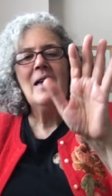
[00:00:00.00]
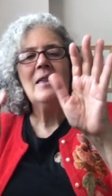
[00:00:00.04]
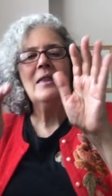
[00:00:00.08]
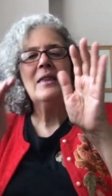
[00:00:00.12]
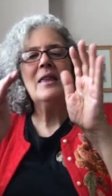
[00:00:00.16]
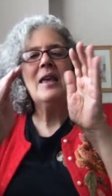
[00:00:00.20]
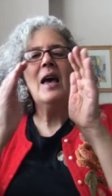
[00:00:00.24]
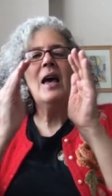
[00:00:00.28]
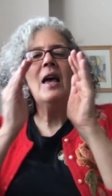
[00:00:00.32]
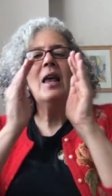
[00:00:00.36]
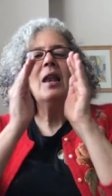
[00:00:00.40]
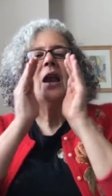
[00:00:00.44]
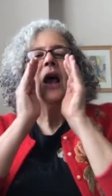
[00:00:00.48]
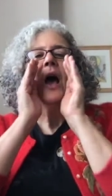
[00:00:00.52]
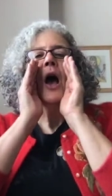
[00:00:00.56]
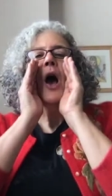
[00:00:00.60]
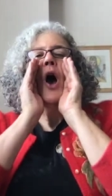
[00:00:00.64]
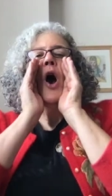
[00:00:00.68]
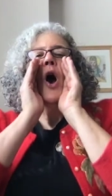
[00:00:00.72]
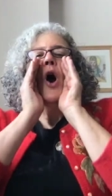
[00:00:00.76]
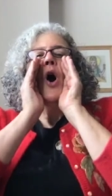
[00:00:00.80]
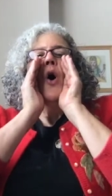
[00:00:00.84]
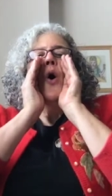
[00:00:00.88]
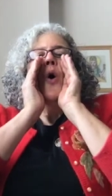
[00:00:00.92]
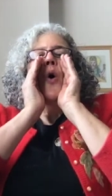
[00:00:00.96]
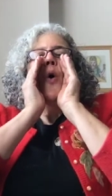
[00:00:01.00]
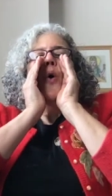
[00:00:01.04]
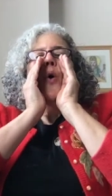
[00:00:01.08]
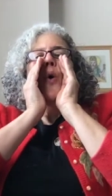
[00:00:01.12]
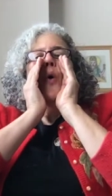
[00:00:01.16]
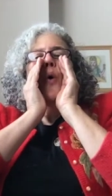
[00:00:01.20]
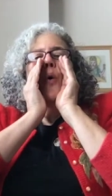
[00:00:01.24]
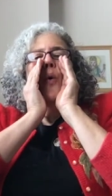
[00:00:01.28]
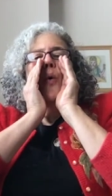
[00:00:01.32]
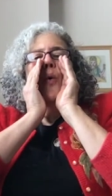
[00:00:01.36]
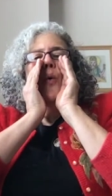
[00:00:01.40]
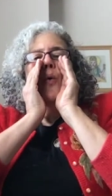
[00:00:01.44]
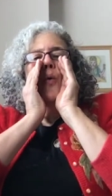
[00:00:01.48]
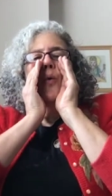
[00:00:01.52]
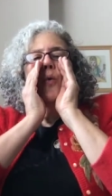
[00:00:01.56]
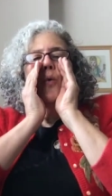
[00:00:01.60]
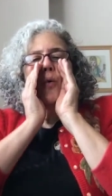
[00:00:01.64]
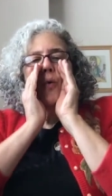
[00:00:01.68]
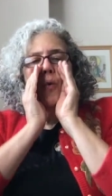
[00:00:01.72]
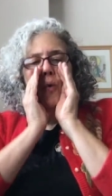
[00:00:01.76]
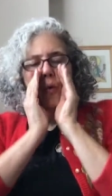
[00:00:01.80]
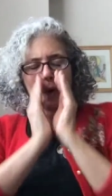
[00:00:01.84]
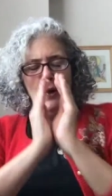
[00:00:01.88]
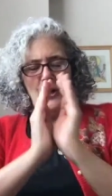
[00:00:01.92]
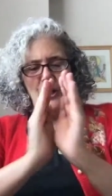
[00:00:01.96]
Then
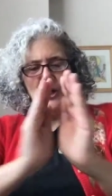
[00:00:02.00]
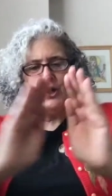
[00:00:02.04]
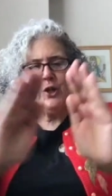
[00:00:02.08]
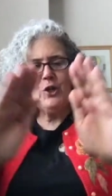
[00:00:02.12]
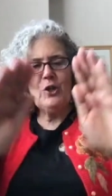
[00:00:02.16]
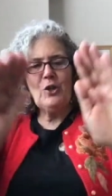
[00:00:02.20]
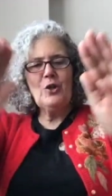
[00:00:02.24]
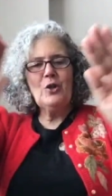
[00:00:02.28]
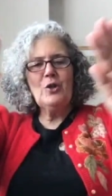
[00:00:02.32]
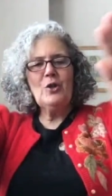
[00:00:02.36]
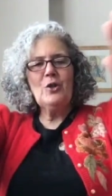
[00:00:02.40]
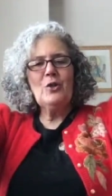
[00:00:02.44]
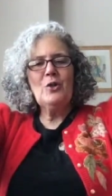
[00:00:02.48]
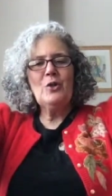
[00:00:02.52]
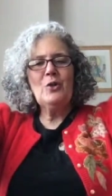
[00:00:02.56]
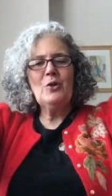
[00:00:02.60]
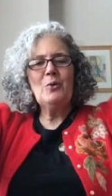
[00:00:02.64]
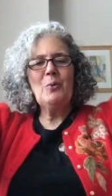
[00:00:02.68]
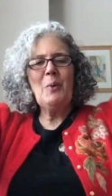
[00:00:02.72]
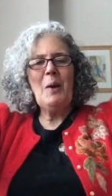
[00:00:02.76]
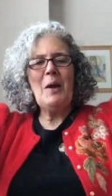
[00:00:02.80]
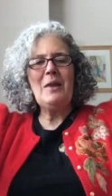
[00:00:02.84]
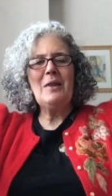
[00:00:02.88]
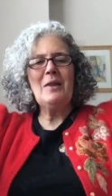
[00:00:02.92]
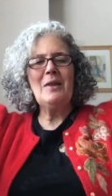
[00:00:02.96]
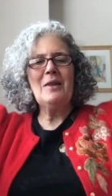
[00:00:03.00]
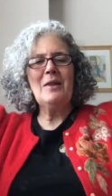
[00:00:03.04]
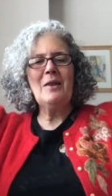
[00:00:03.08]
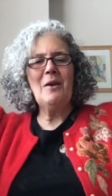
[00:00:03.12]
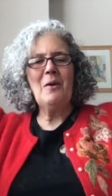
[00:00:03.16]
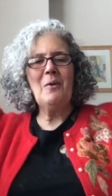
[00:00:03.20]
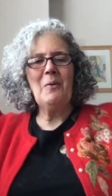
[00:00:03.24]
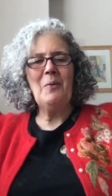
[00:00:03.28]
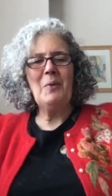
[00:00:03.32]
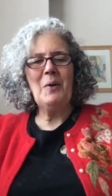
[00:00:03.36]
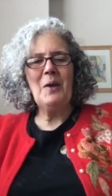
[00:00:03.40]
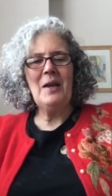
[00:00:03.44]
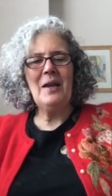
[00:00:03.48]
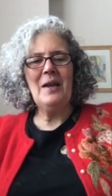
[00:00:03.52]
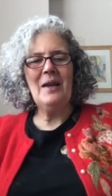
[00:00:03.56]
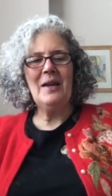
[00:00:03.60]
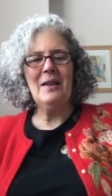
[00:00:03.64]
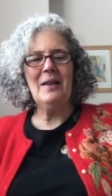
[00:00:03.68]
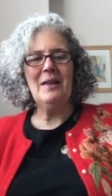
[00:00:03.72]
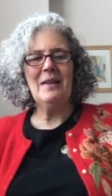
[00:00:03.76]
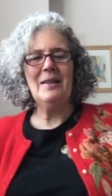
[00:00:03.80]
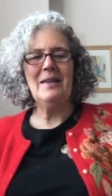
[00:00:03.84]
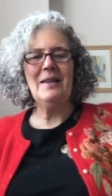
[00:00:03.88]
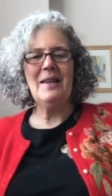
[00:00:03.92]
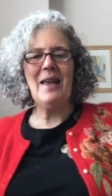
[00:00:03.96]
whoosh went the
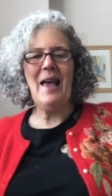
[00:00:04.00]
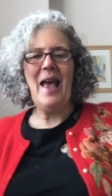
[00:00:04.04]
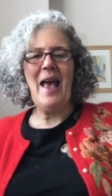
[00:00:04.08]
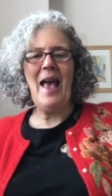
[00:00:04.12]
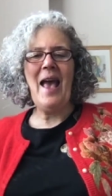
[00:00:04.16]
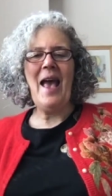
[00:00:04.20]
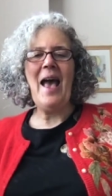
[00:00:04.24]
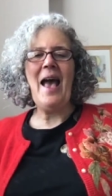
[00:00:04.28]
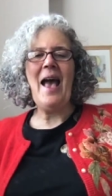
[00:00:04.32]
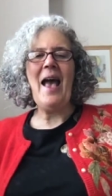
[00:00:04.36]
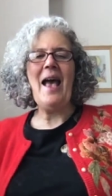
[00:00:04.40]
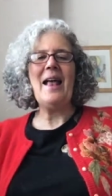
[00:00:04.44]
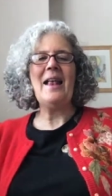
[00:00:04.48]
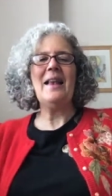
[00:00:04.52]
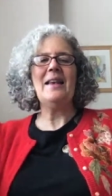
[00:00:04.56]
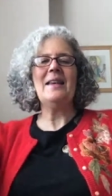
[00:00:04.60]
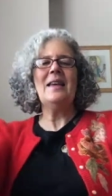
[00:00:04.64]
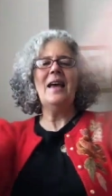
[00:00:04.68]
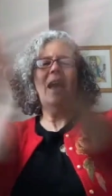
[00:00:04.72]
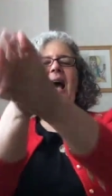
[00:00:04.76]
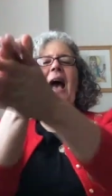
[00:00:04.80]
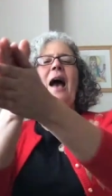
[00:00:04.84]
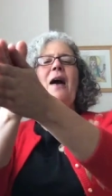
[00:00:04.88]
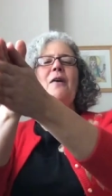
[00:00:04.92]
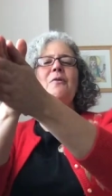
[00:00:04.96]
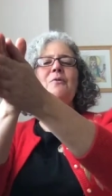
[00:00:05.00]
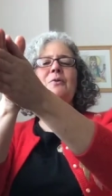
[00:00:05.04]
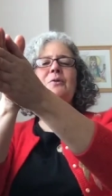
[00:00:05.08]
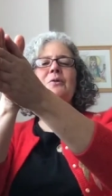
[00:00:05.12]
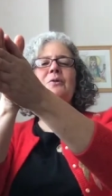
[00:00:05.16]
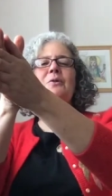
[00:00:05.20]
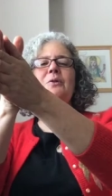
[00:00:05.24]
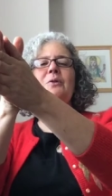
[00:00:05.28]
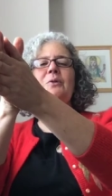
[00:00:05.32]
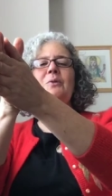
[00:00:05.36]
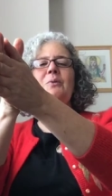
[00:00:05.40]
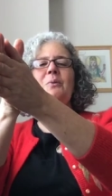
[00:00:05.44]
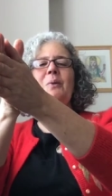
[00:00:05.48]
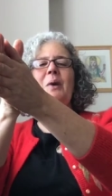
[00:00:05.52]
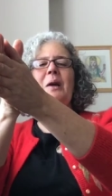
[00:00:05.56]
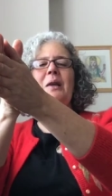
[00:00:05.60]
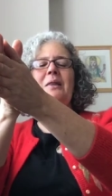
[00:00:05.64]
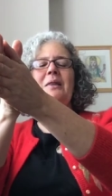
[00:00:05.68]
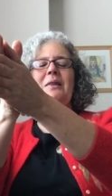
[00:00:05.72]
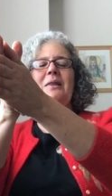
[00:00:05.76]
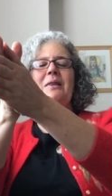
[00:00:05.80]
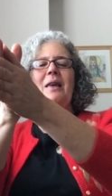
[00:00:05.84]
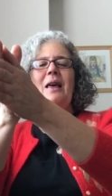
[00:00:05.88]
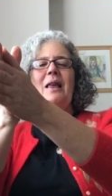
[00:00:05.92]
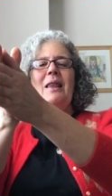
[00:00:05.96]
wind, and out
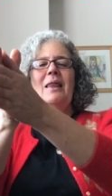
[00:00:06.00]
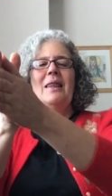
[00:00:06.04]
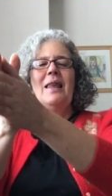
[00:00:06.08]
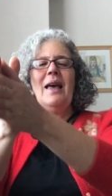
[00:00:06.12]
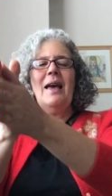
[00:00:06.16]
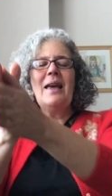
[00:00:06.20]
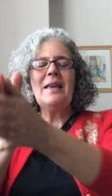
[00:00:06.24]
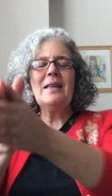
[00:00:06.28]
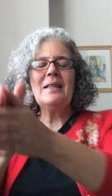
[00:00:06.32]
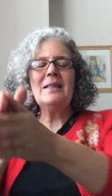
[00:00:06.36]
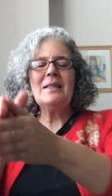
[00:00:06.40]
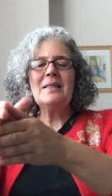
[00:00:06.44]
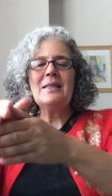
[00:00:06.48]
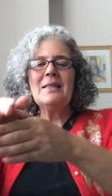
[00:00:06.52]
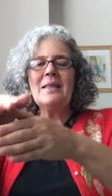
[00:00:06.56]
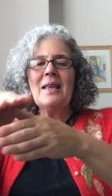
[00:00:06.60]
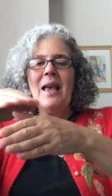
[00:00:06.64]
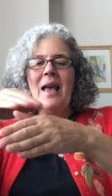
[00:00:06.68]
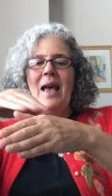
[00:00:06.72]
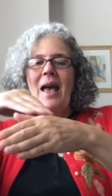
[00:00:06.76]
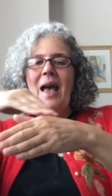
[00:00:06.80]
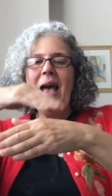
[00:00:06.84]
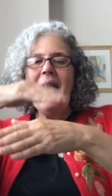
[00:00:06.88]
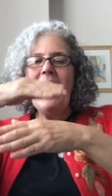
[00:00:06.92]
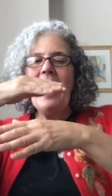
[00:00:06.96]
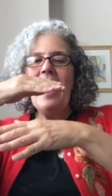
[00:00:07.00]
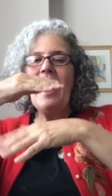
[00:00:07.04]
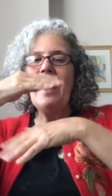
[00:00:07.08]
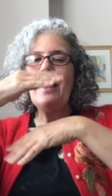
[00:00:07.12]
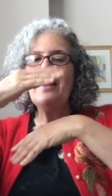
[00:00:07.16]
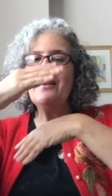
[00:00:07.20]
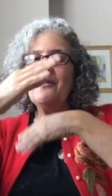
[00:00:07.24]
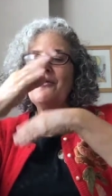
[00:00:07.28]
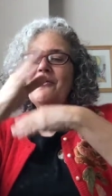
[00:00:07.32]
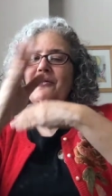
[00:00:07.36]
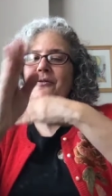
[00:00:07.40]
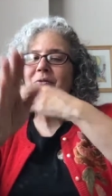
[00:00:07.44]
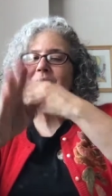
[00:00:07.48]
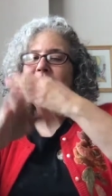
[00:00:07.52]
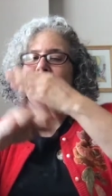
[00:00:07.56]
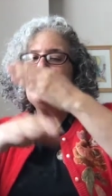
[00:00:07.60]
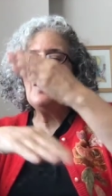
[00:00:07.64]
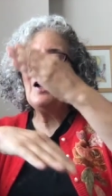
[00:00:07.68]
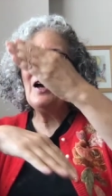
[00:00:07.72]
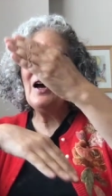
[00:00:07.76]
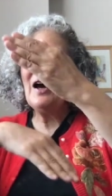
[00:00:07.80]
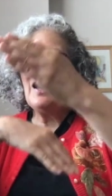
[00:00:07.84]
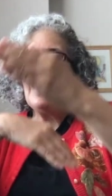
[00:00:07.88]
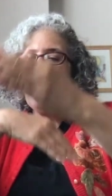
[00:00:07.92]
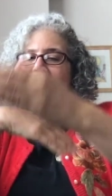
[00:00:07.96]
went the lights, and
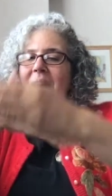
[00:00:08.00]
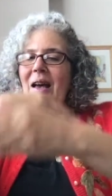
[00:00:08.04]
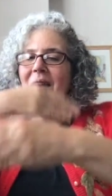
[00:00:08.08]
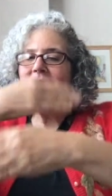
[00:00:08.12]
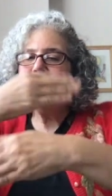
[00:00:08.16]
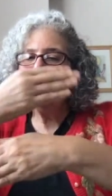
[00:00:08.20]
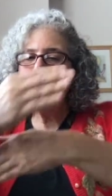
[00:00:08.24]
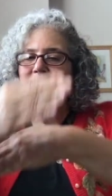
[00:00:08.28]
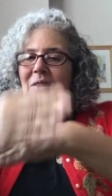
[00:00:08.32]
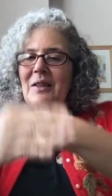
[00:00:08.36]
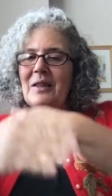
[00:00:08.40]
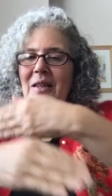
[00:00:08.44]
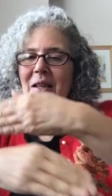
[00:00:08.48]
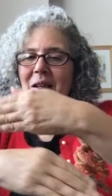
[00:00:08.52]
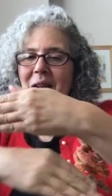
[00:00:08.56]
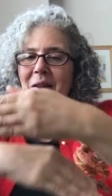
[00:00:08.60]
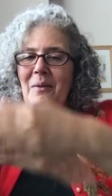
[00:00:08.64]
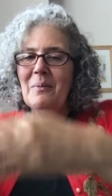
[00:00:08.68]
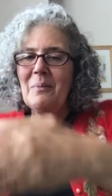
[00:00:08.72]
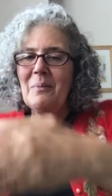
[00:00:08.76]
5 little